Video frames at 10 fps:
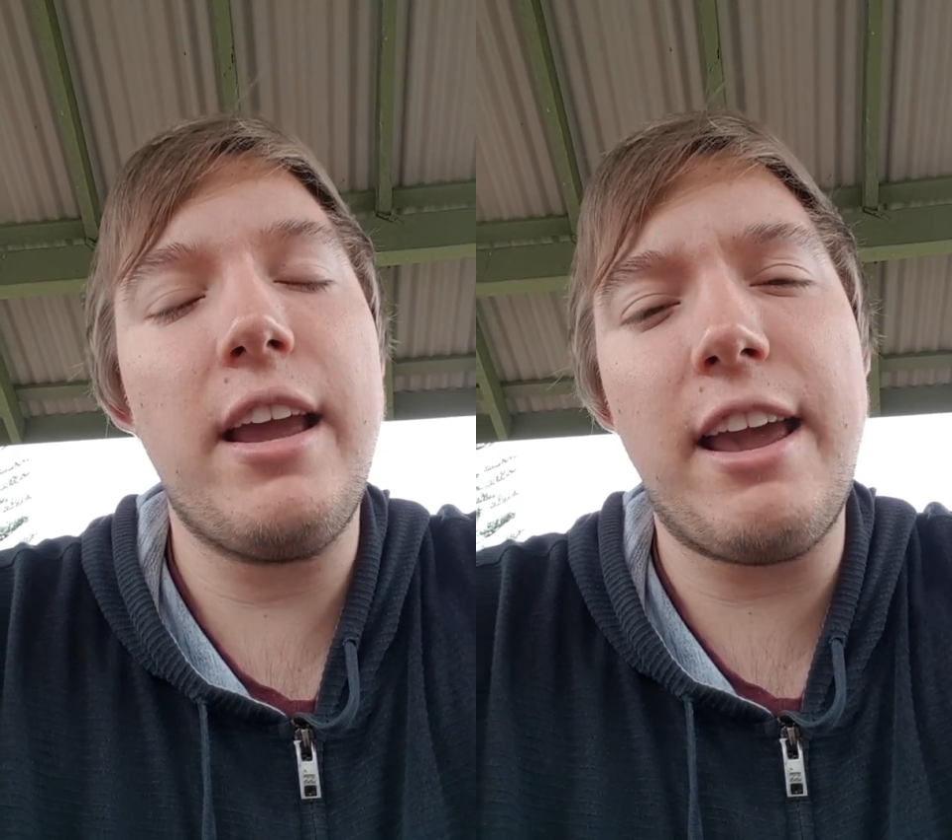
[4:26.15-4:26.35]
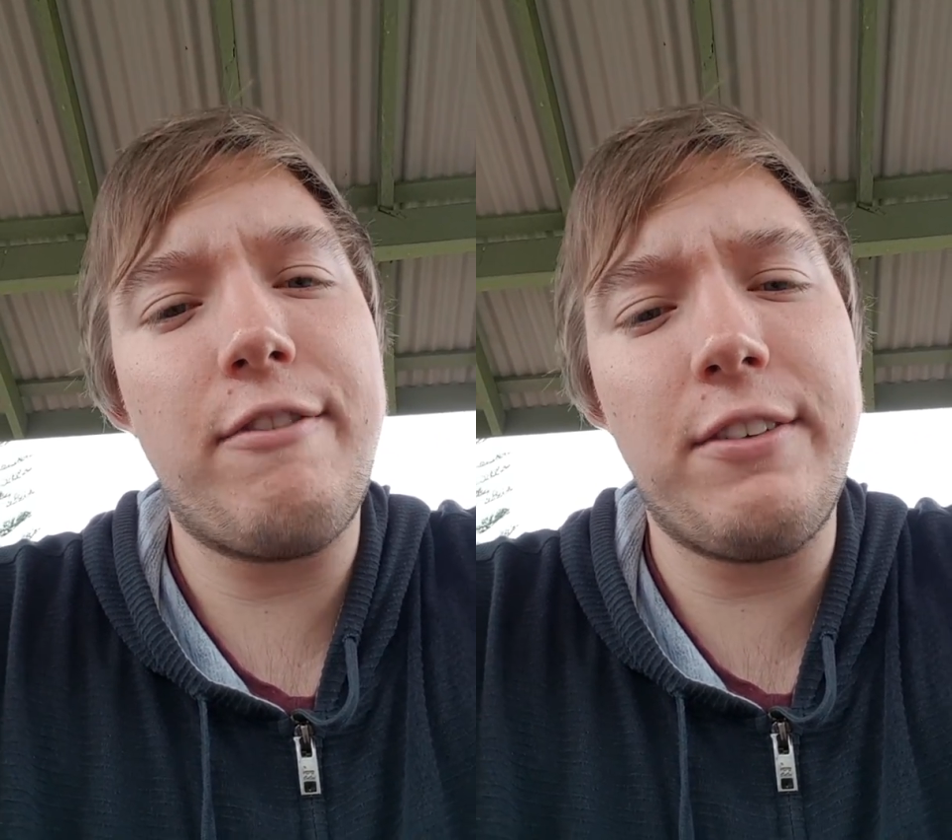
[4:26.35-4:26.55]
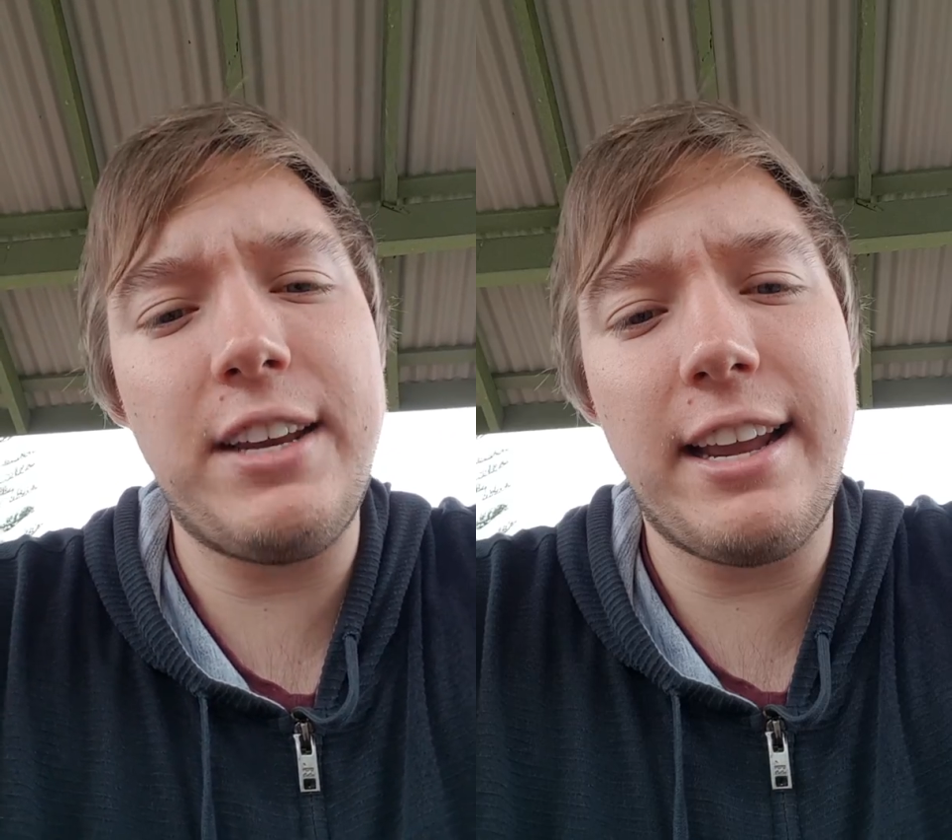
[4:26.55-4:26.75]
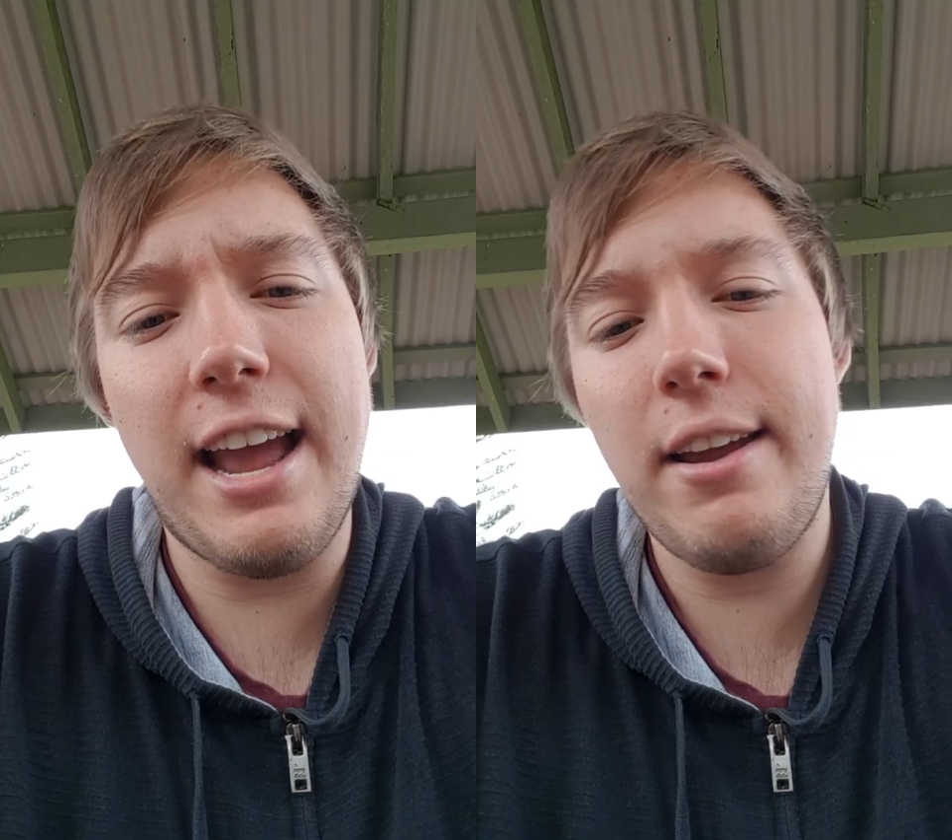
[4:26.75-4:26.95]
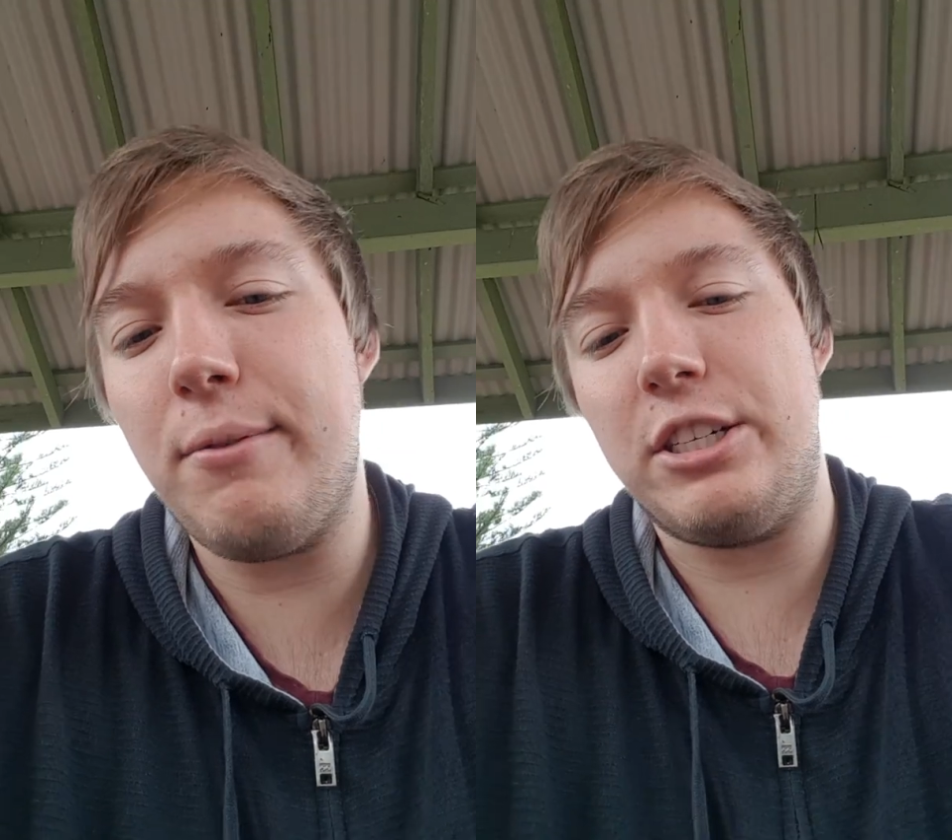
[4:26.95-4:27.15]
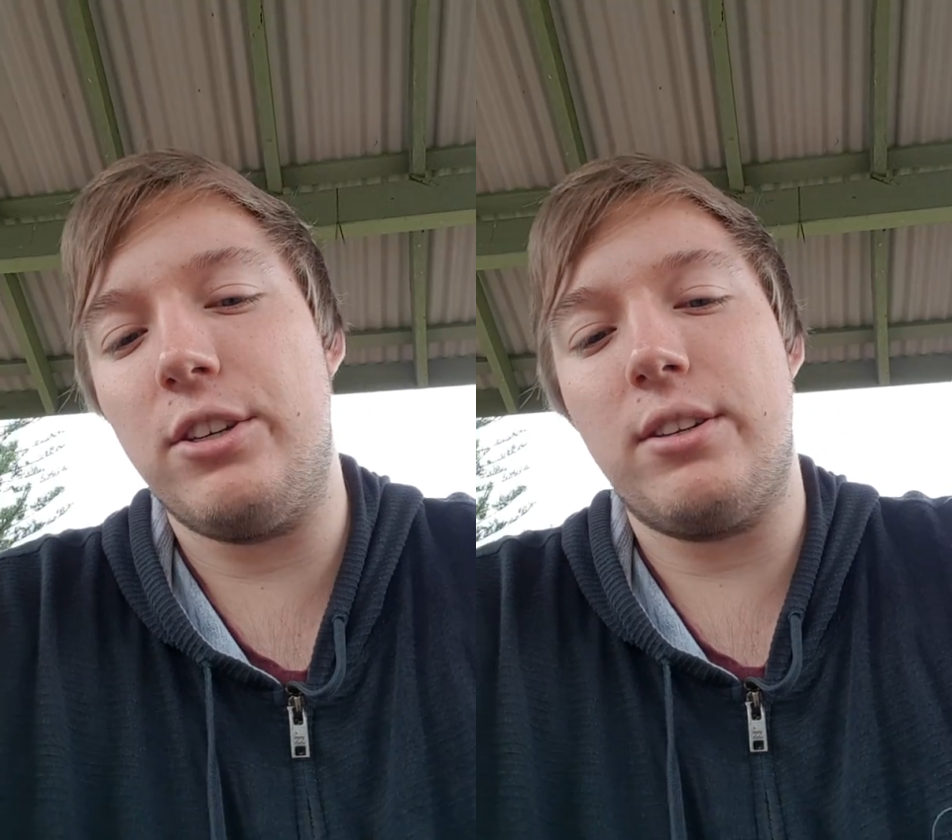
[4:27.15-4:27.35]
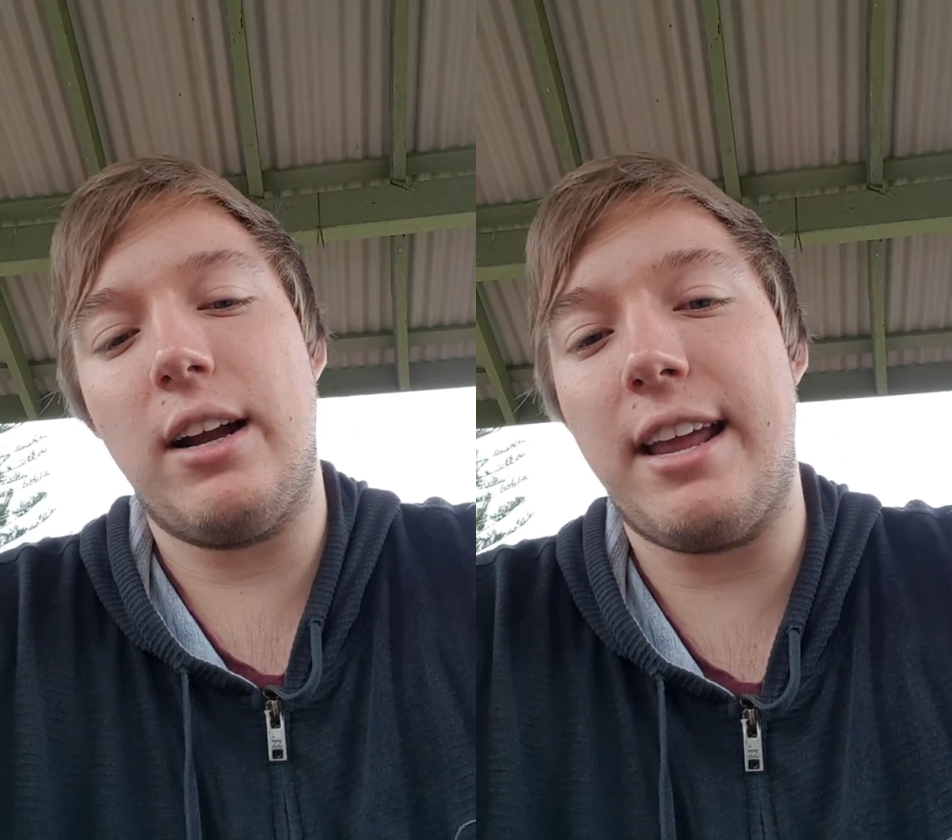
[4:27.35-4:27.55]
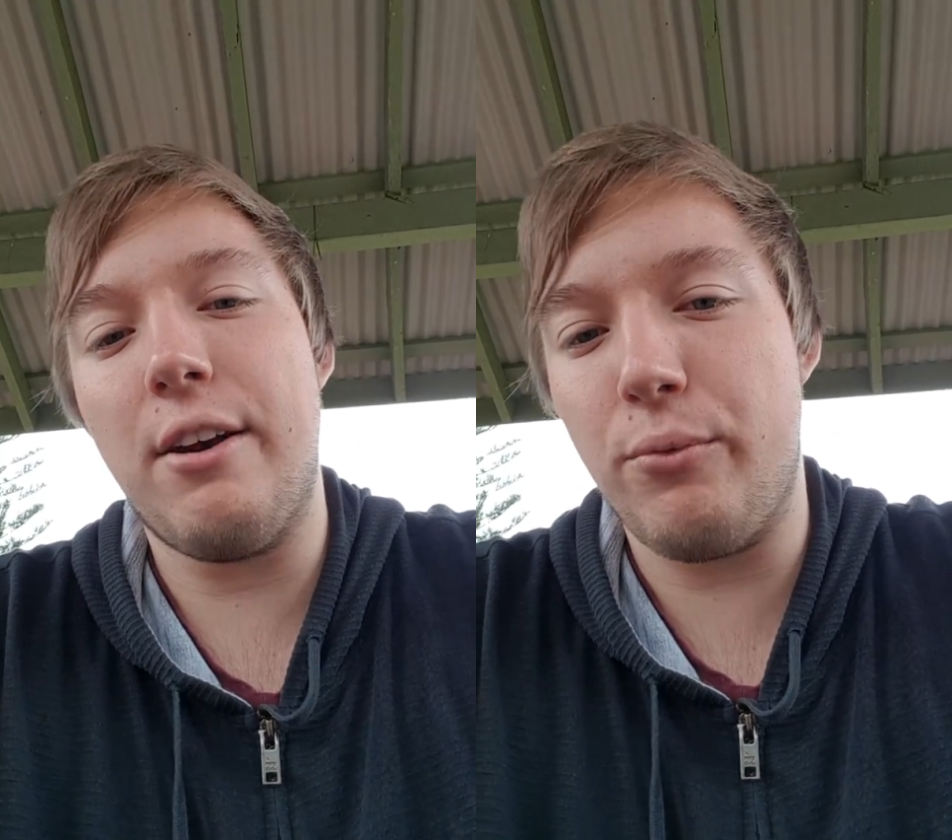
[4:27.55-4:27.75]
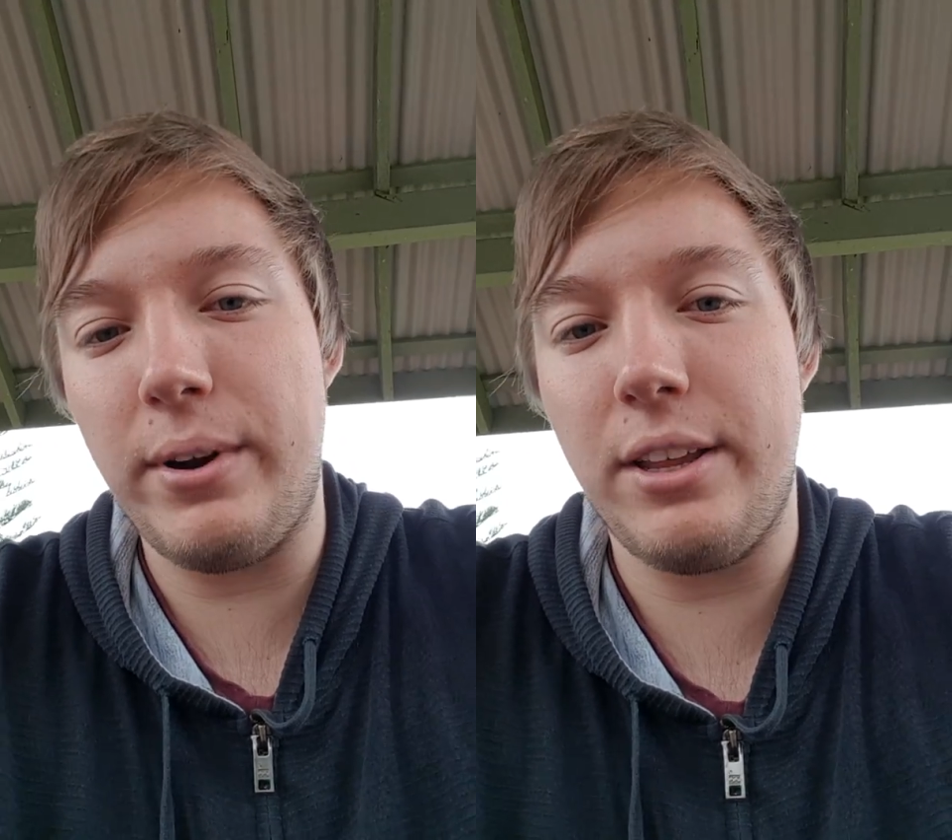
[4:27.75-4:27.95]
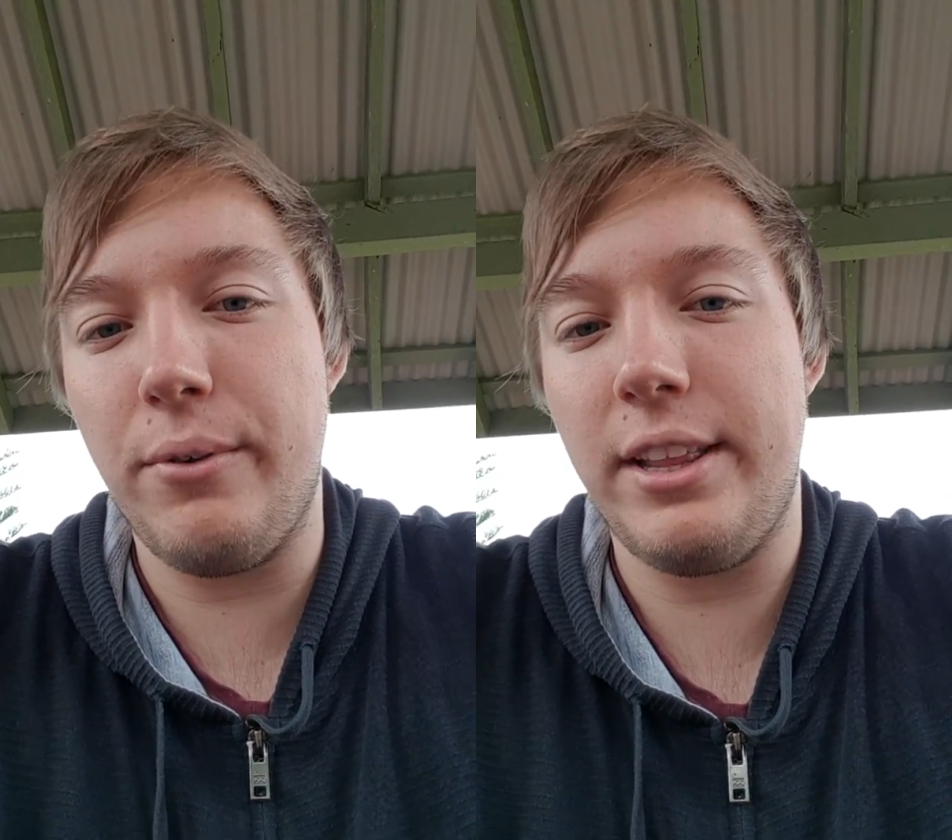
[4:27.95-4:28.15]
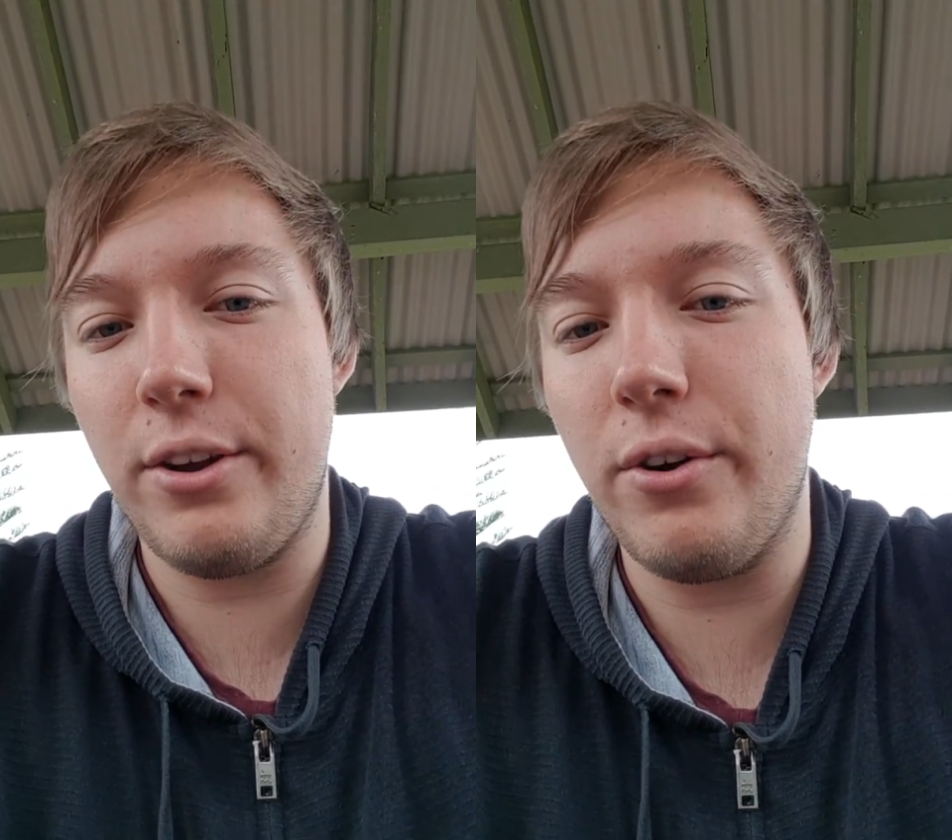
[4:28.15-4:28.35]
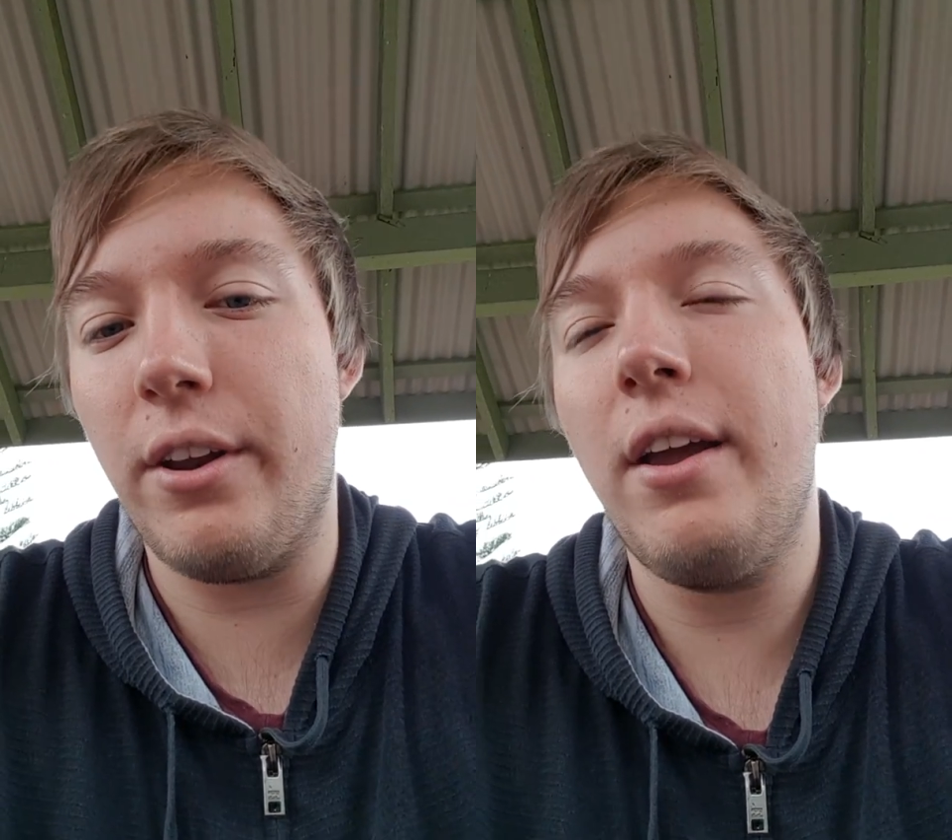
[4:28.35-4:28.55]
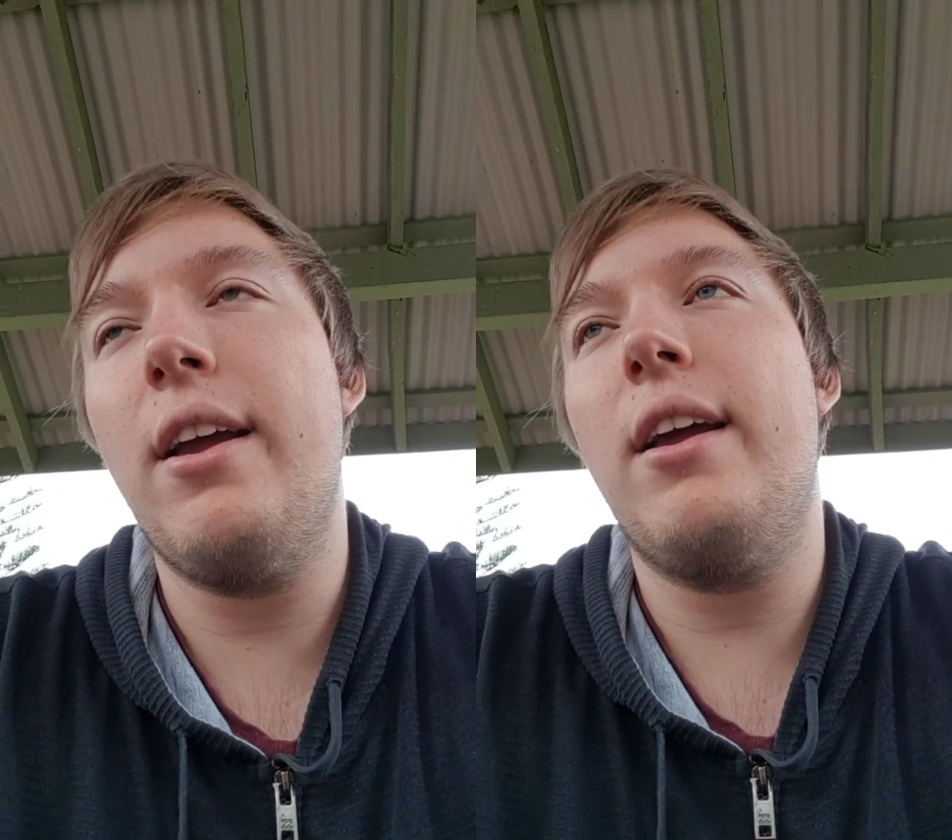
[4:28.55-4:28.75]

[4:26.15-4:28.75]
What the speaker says: get 15k, which is again really, really good.